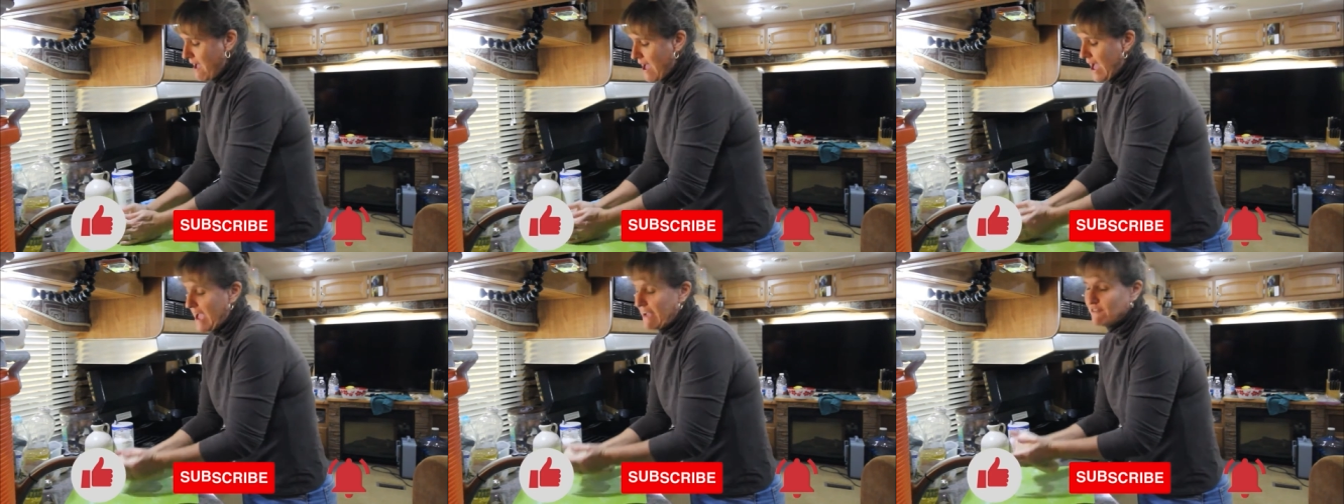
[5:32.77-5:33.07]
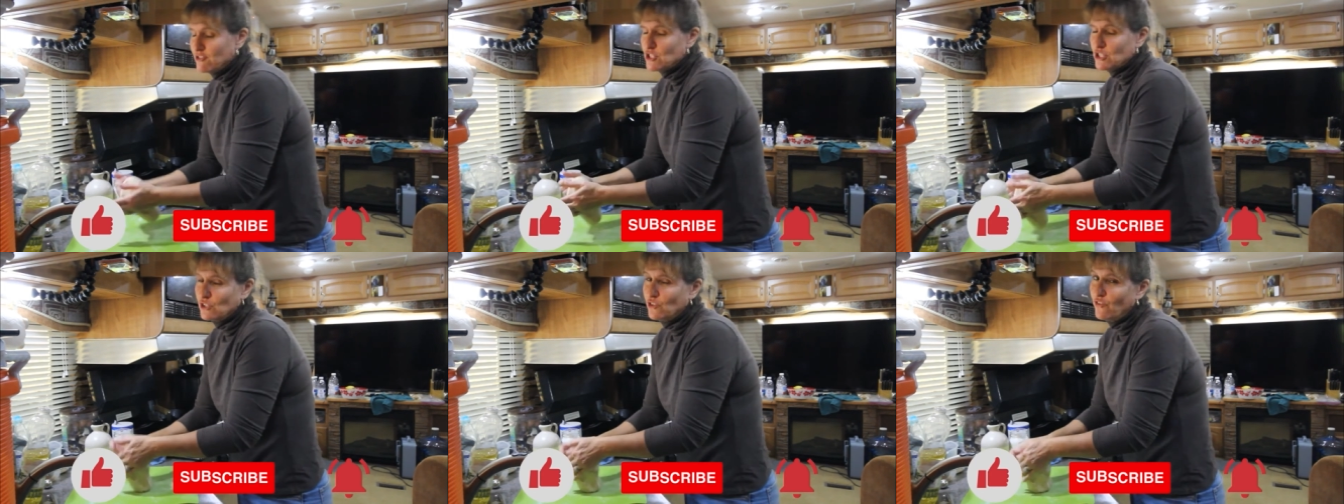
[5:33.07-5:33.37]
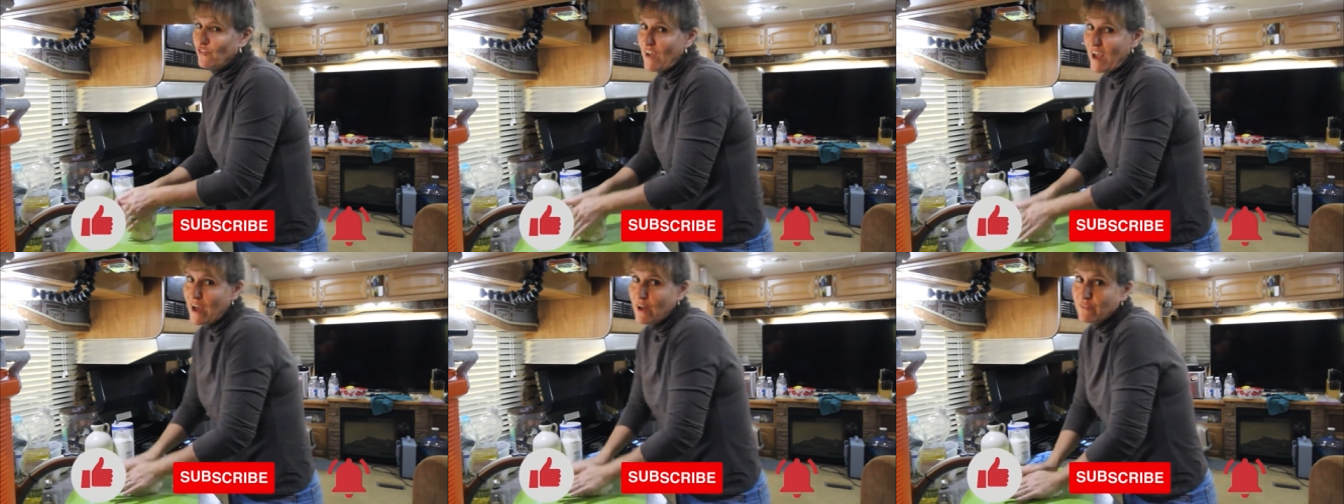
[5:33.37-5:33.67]
I've just
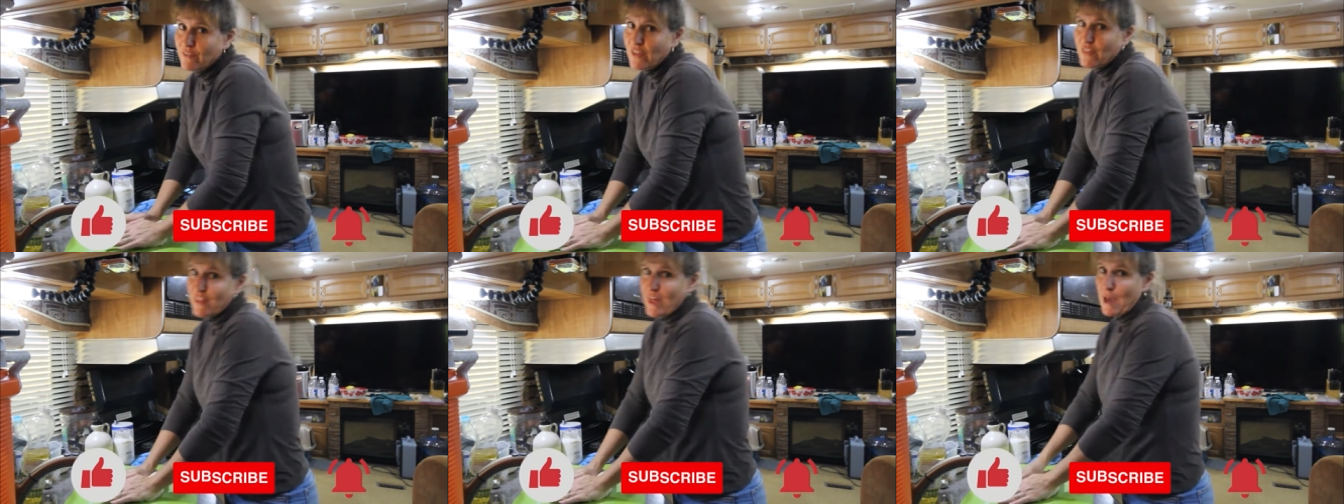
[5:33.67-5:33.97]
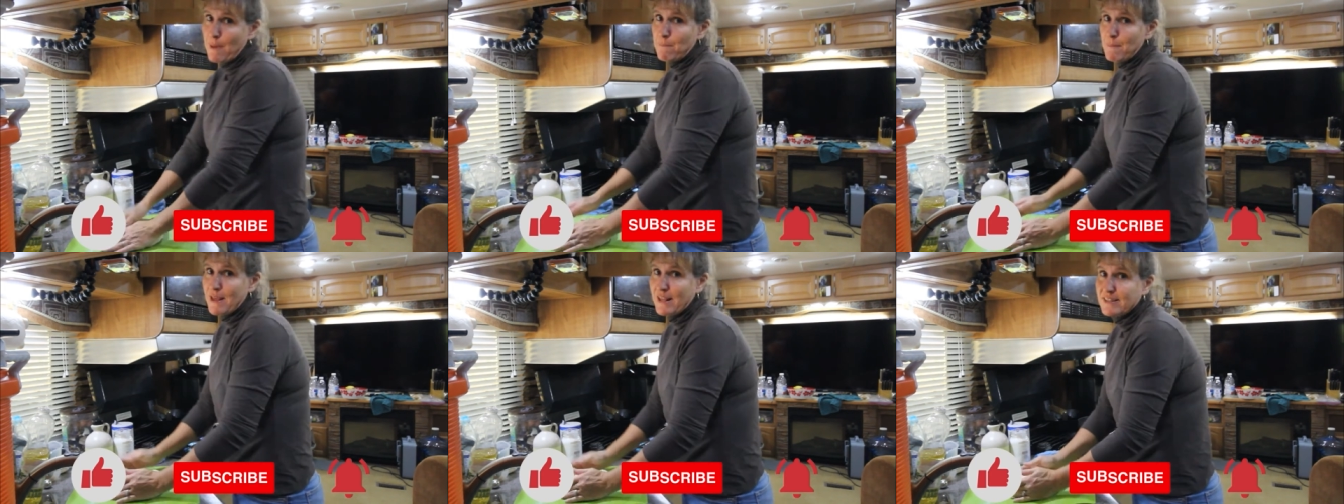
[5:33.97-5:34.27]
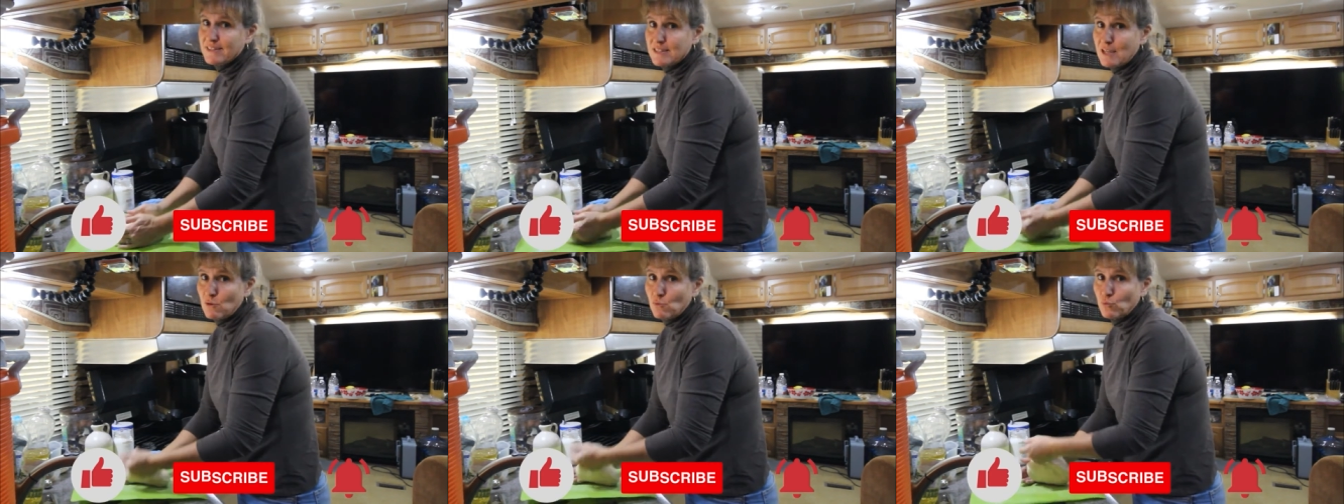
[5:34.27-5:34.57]
found that that
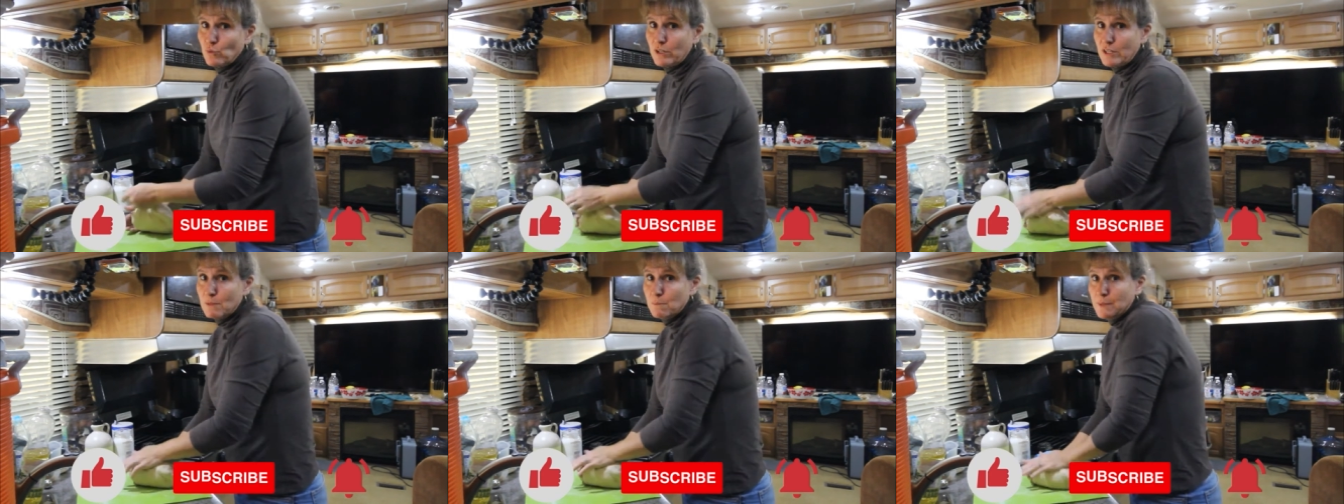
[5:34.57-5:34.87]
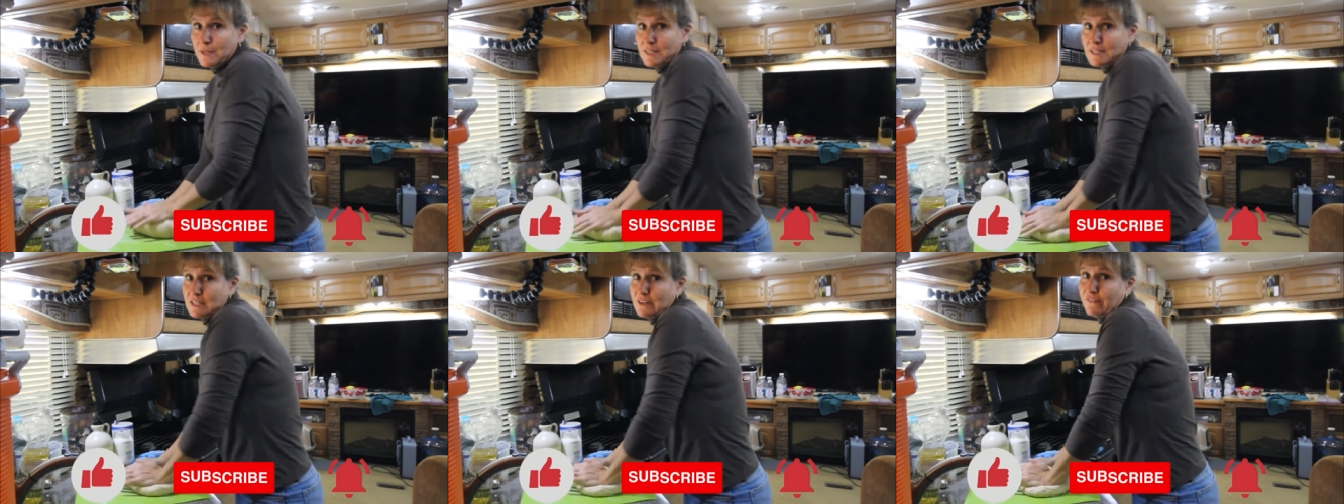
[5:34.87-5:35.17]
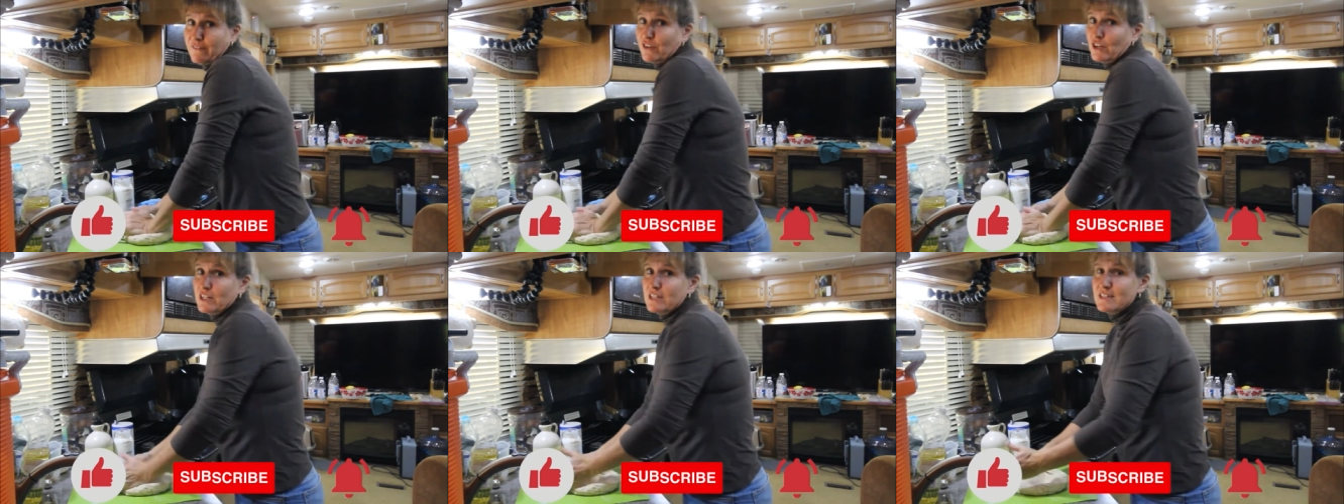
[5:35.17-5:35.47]
makes a really big
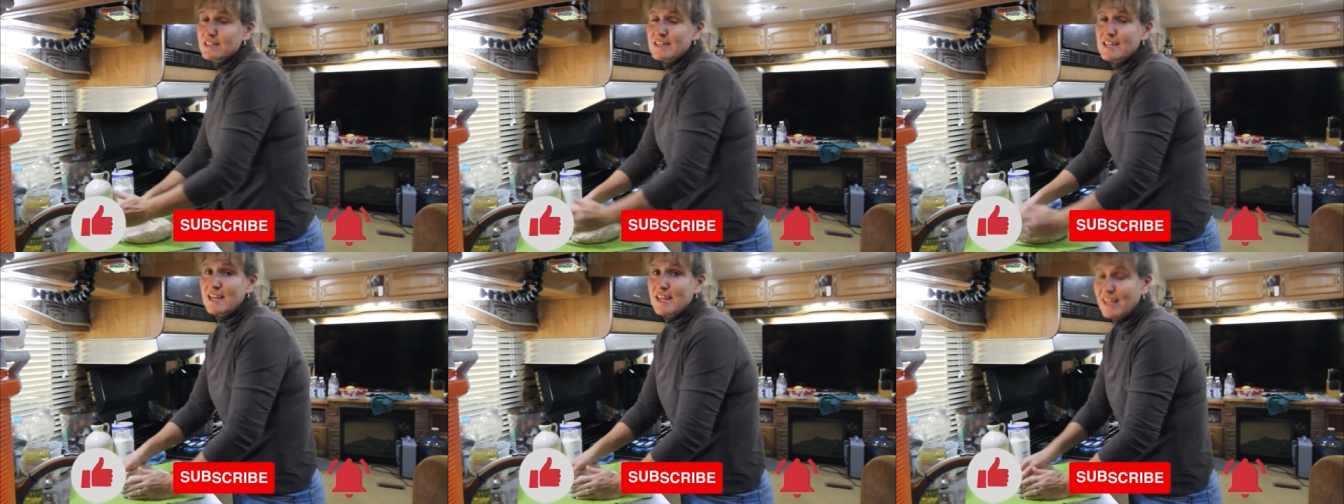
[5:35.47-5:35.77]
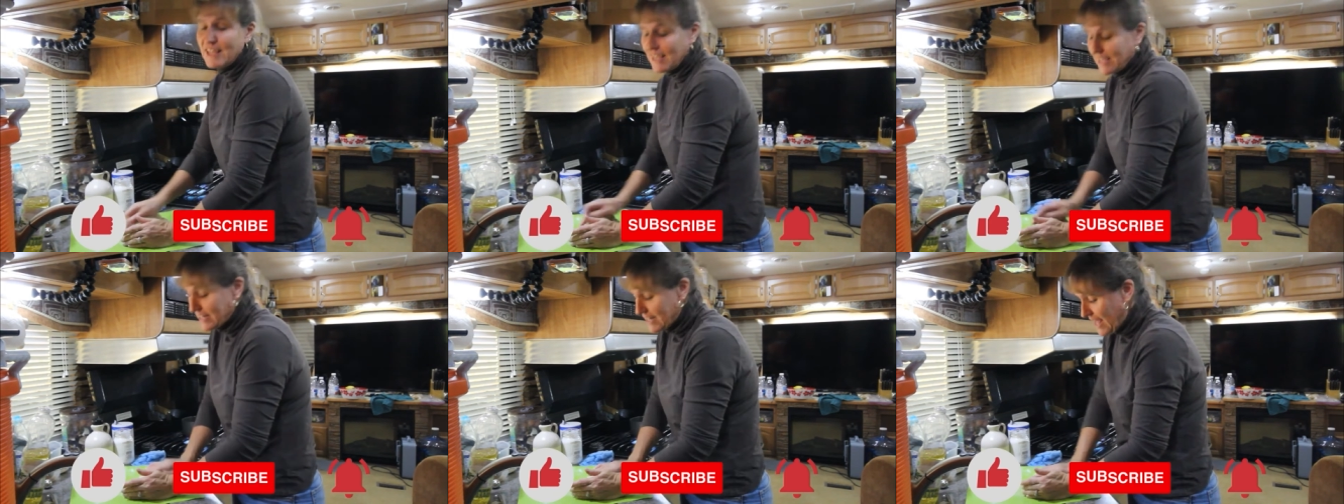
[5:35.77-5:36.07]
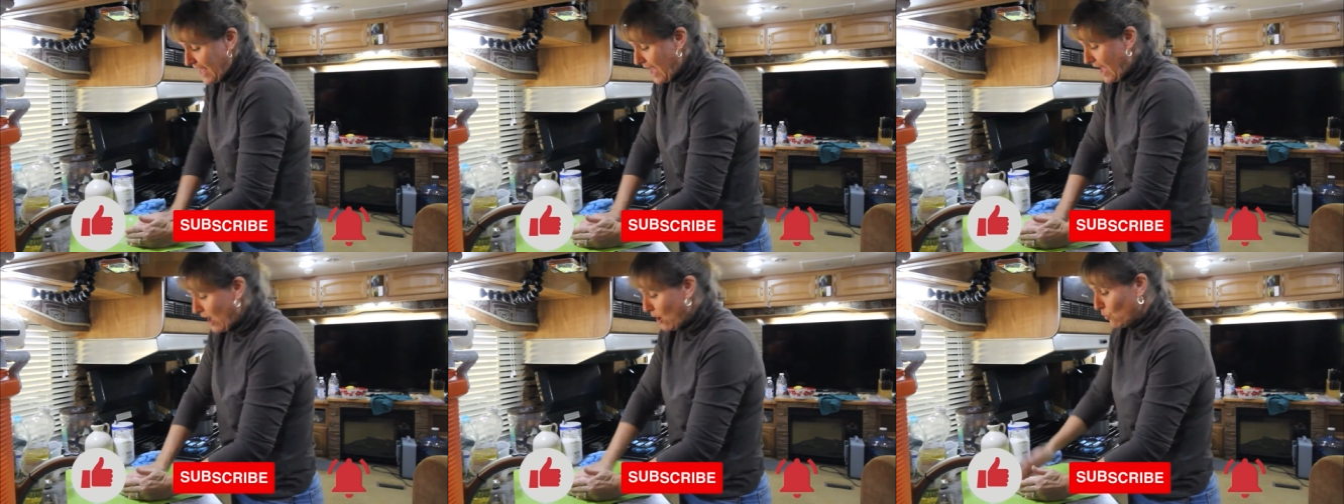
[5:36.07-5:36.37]
difference in
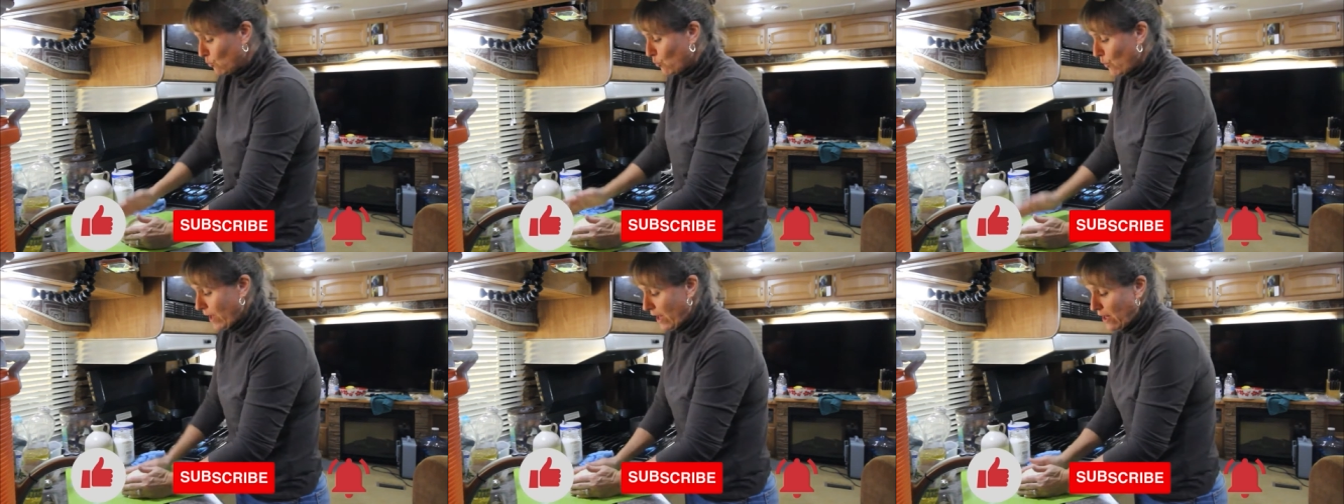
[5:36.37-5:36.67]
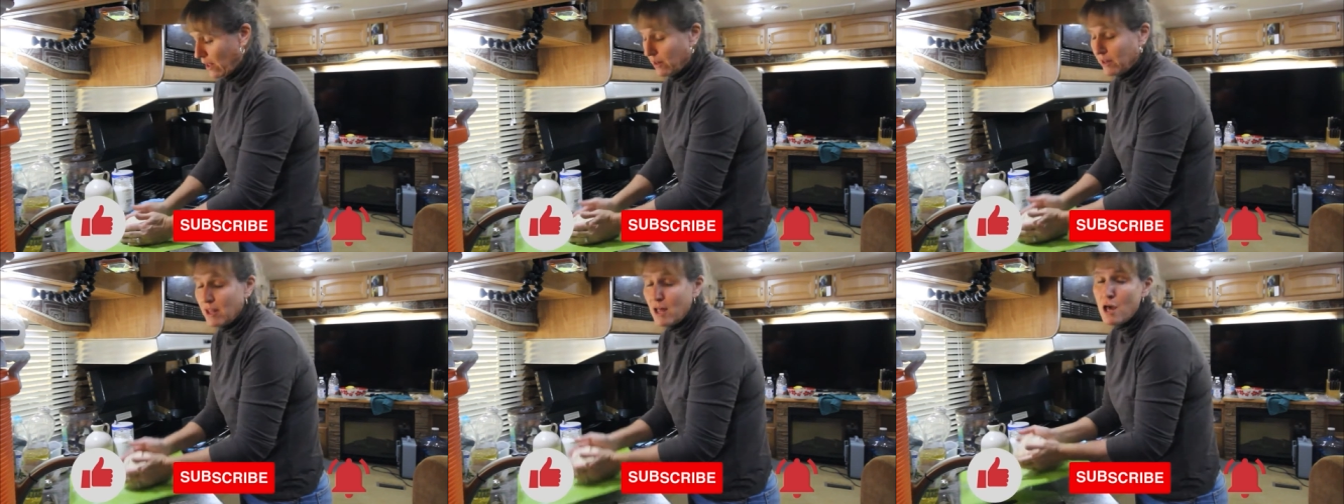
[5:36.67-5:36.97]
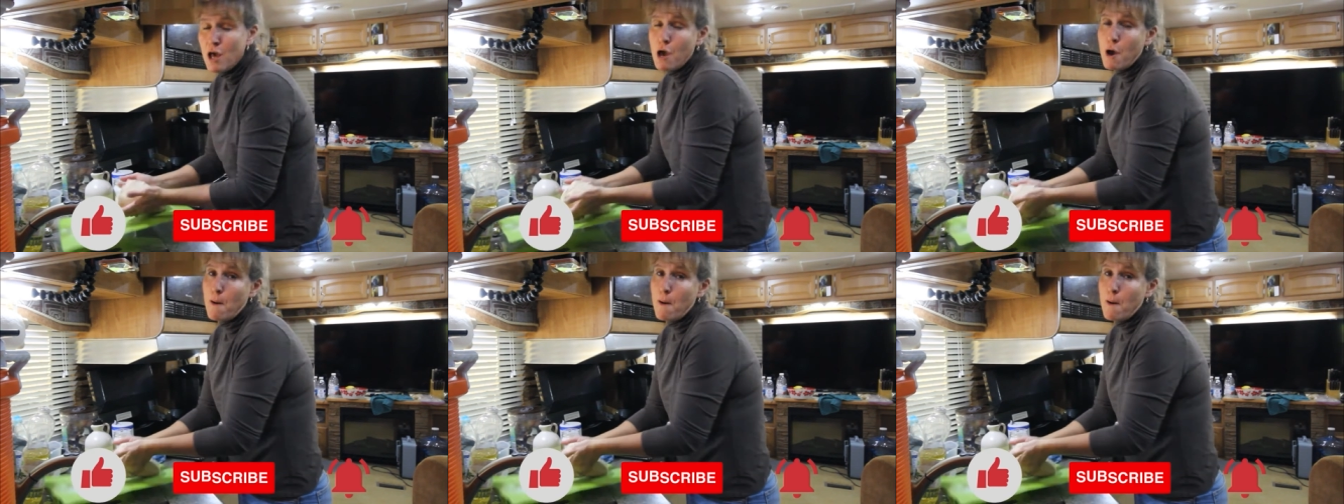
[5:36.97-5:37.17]
how well